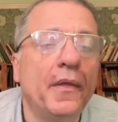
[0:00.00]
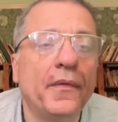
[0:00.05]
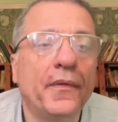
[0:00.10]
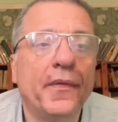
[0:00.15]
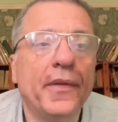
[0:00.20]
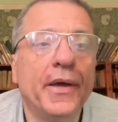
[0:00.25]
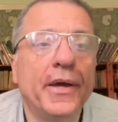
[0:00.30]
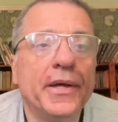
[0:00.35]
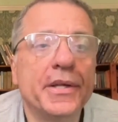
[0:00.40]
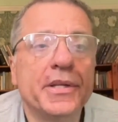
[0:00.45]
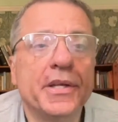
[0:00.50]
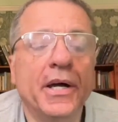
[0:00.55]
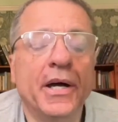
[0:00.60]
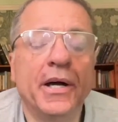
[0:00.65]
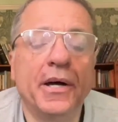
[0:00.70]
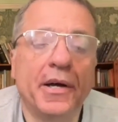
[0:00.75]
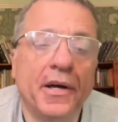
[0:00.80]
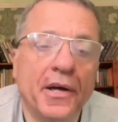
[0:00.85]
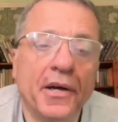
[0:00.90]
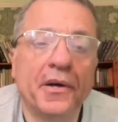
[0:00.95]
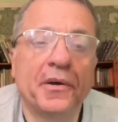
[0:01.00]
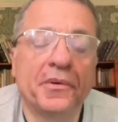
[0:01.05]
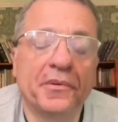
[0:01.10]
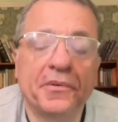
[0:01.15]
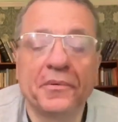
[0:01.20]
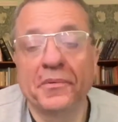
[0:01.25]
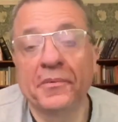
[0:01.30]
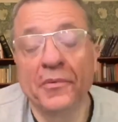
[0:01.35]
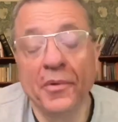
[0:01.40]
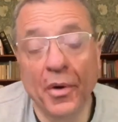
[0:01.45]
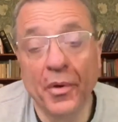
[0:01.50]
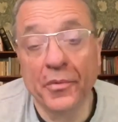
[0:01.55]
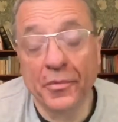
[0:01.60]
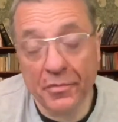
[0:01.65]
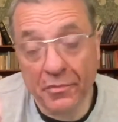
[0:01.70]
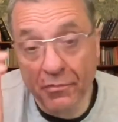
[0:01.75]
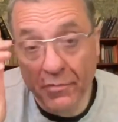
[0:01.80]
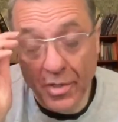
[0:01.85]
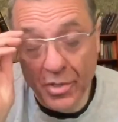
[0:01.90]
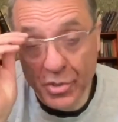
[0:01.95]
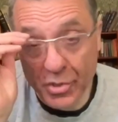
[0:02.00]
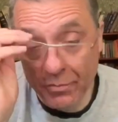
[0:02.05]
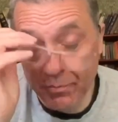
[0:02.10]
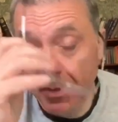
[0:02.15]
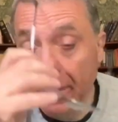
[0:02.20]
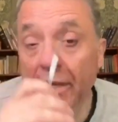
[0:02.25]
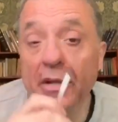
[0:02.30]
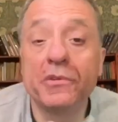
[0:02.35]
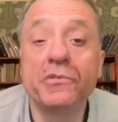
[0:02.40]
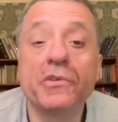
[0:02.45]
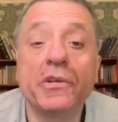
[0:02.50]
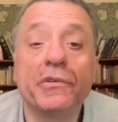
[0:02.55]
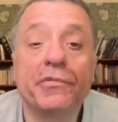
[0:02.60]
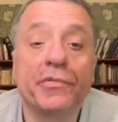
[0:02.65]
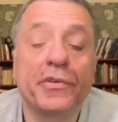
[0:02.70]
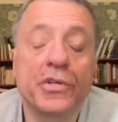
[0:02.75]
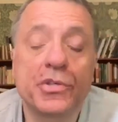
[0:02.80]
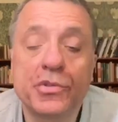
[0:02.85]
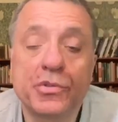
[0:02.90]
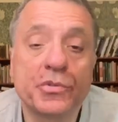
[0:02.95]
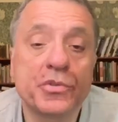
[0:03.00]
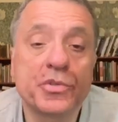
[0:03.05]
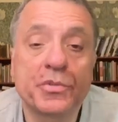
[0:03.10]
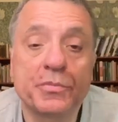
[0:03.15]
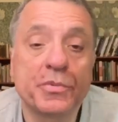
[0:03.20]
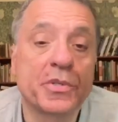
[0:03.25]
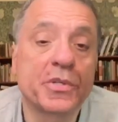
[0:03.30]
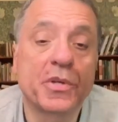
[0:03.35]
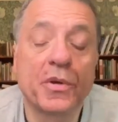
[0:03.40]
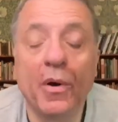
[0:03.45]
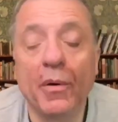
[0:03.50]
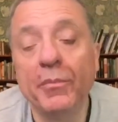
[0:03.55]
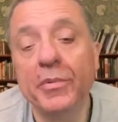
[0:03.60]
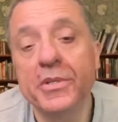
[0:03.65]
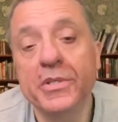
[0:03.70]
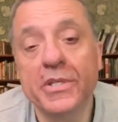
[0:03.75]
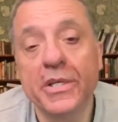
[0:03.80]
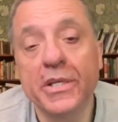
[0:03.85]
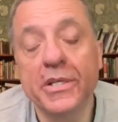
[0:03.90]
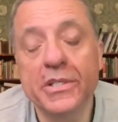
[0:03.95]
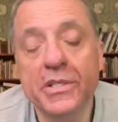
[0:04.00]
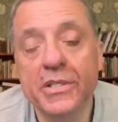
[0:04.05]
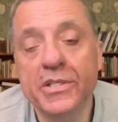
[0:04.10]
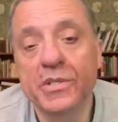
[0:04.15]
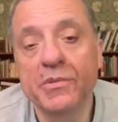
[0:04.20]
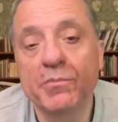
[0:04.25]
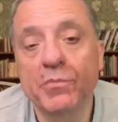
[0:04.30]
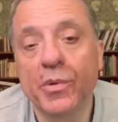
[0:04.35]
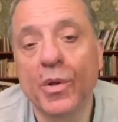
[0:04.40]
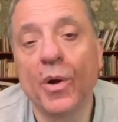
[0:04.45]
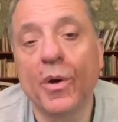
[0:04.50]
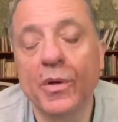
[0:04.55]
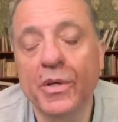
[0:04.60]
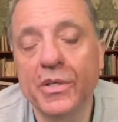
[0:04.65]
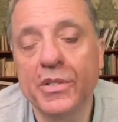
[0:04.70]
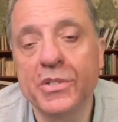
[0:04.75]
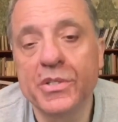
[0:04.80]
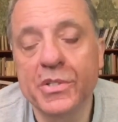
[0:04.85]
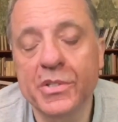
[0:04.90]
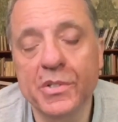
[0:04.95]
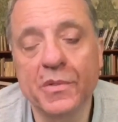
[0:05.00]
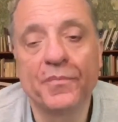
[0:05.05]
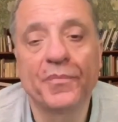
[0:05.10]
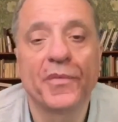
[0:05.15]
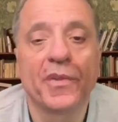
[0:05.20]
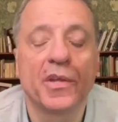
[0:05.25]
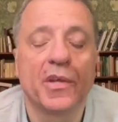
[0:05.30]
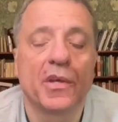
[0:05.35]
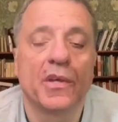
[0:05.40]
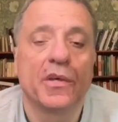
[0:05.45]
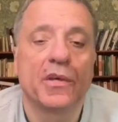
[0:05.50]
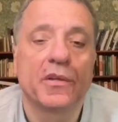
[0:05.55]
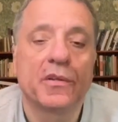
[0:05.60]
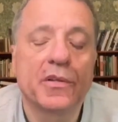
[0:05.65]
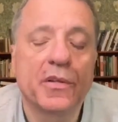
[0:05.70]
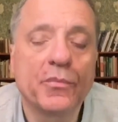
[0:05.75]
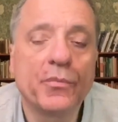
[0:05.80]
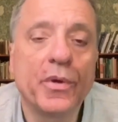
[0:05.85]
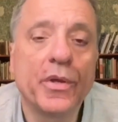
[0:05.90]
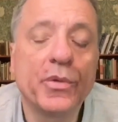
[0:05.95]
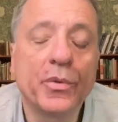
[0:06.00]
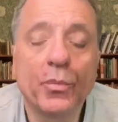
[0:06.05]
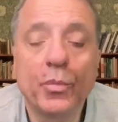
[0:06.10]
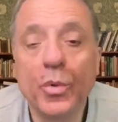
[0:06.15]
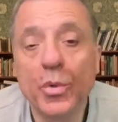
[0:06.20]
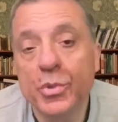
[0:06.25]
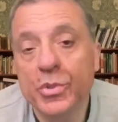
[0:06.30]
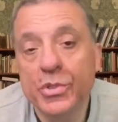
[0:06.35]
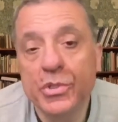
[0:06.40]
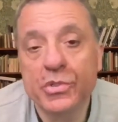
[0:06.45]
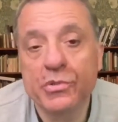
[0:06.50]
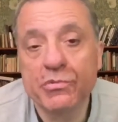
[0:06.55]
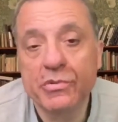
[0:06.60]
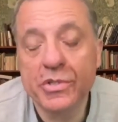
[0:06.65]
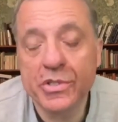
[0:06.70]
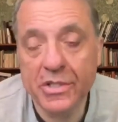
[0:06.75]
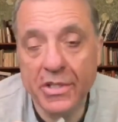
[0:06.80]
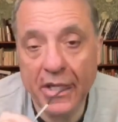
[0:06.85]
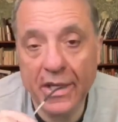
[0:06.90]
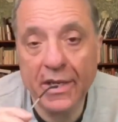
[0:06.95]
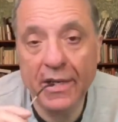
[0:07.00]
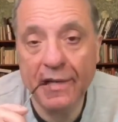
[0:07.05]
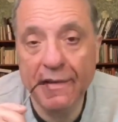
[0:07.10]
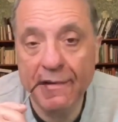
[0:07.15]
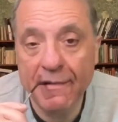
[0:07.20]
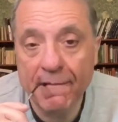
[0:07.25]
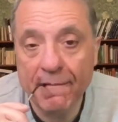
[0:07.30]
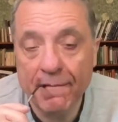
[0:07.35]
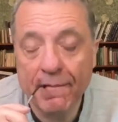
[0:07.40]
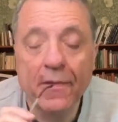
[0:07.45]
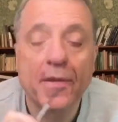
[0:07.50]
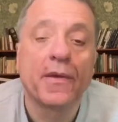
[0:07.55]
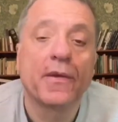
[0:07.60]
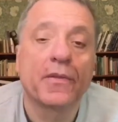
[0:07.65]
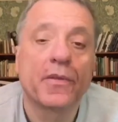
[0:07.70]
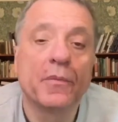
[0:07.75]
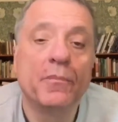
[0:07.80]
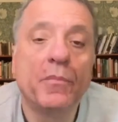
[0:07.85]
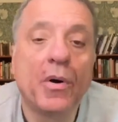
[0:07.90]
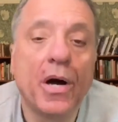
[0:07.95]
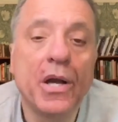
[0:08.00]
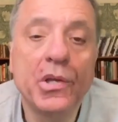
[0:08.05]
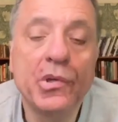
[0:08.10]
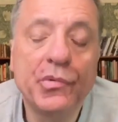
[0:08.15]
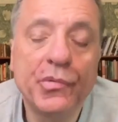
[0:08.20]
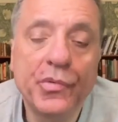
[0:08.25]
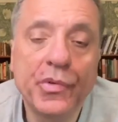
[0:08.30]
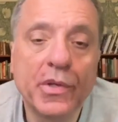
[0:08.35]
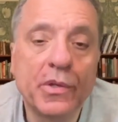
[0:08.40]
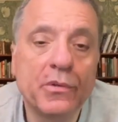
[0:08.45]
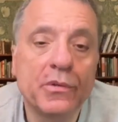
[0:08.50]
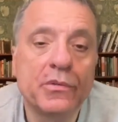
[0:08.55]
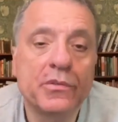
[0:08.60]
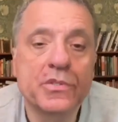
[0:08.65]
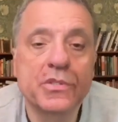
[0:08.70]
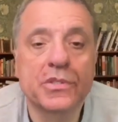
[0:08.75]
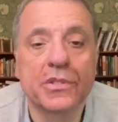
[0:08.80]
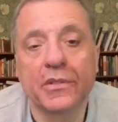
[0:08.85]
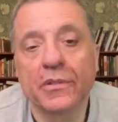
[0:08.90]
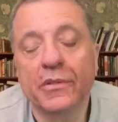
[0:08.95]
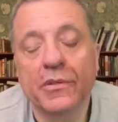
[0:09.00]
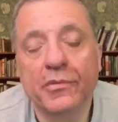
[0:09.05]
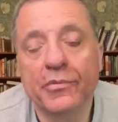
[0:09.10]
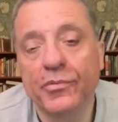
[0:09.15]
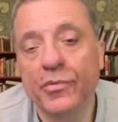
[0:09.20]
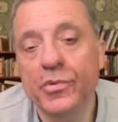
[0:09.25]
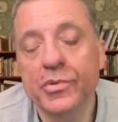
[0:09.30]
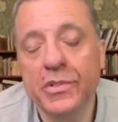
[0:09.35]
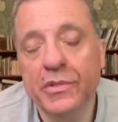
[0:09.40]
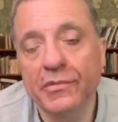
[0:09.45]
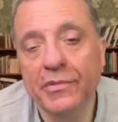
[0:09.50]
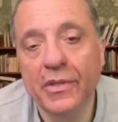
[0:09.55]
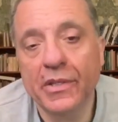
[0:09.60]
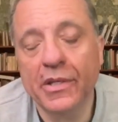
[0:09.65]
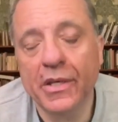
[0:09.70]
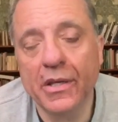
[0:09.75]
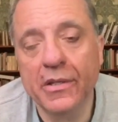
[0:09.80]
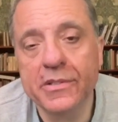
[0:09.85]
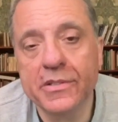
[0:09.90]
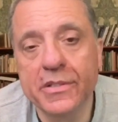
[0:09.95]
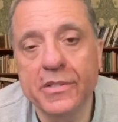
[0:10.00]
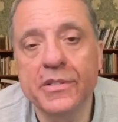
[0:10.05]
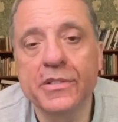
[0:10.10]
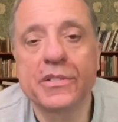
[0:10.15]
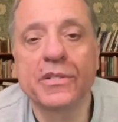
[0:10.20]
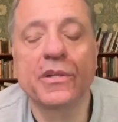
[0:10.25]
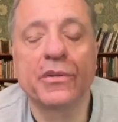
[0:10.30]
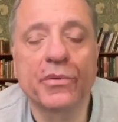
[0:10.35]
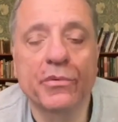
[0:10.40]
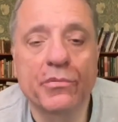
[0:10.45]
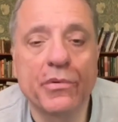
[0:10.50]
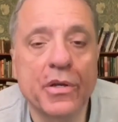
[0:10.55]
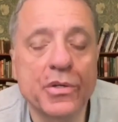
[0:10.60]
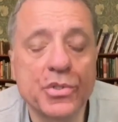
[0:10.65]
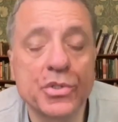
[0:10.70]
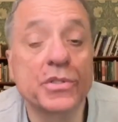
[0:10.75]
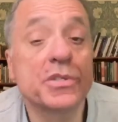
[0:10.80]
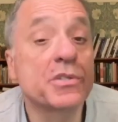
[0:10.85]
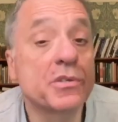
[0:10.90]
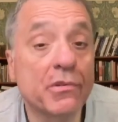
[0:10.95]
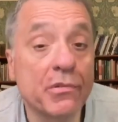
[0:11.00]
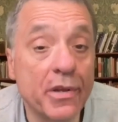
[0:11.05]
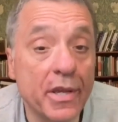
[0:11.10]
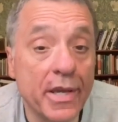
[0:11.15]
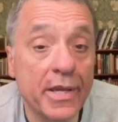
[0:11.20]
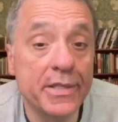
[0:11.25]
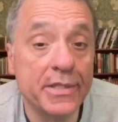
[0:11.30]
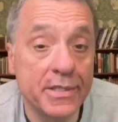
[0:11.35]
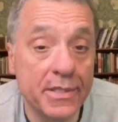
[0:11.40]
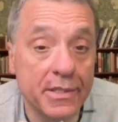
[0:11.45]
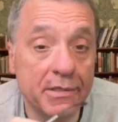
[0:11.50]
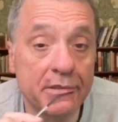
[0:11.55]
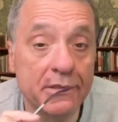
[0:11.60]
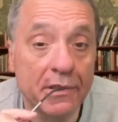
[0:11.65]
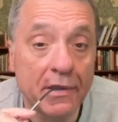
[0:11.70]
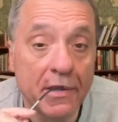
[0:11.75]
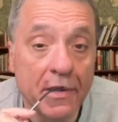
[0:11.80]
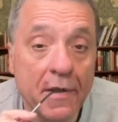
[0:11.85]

that not Russian military officials, but commentators and bloggers, that when the waters recede, the minefields and the fortifications that the Russians created